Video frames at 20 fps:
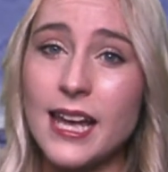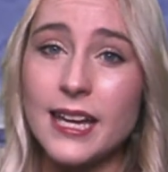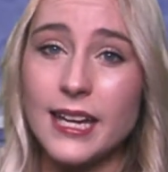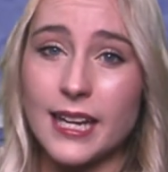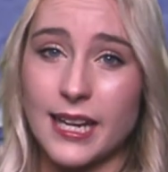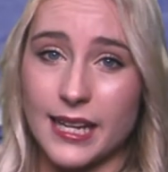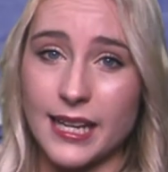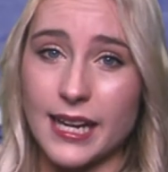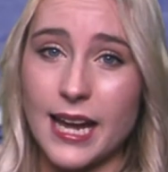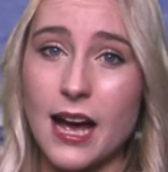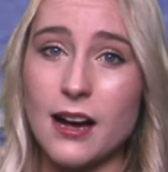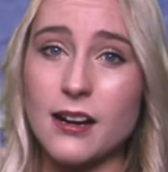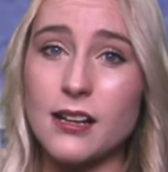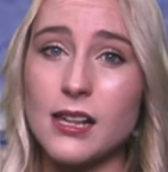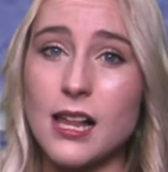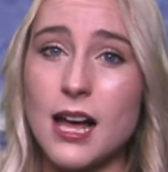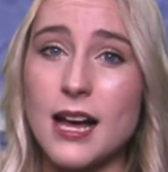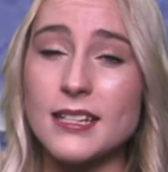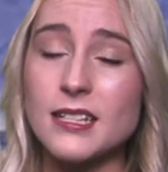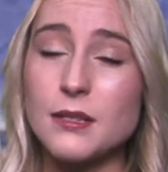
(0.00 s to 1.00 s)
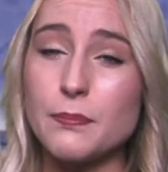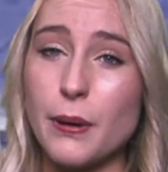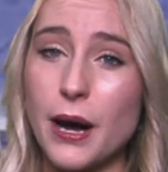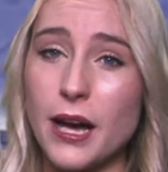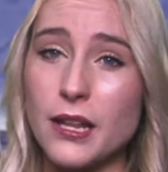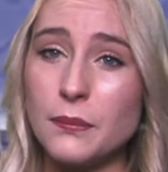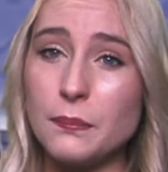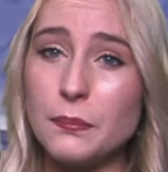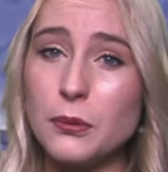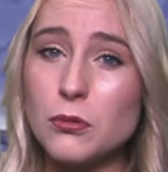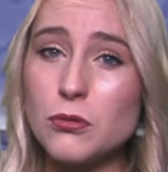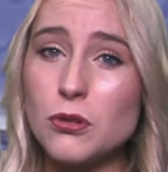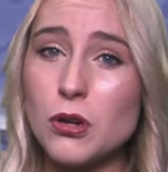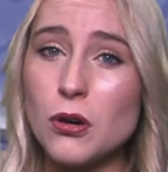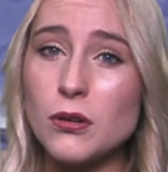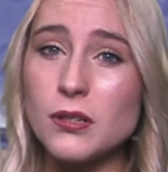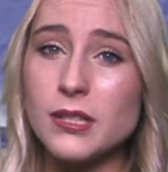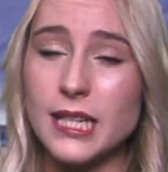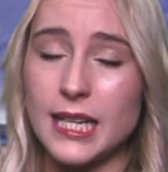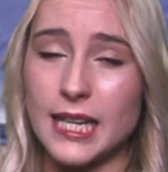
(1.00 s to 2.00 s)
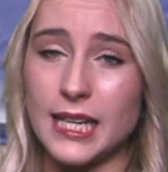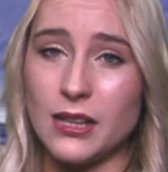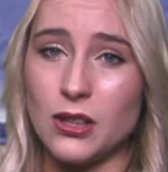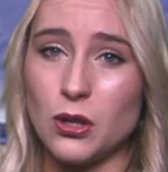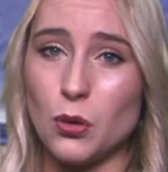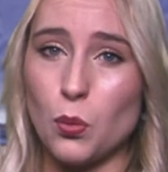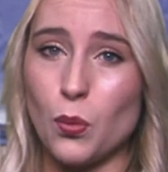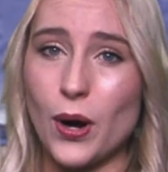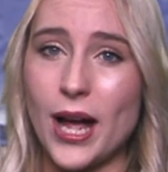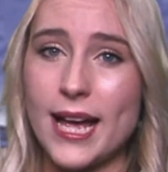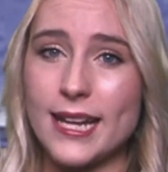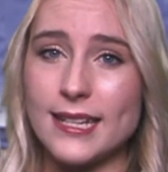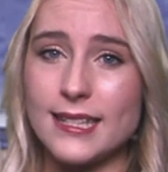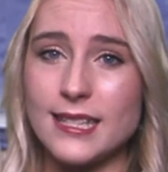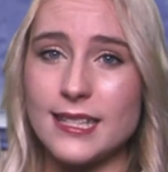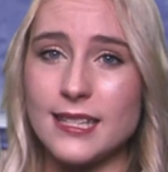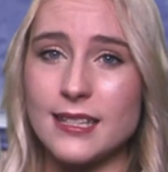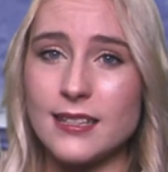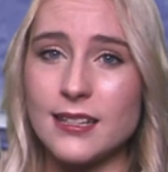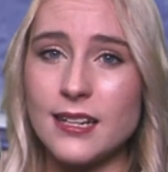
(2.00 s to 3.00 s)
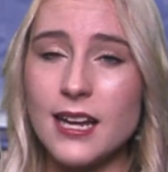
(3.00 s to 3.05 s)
getting outclassed by the Bulldogs in the wet.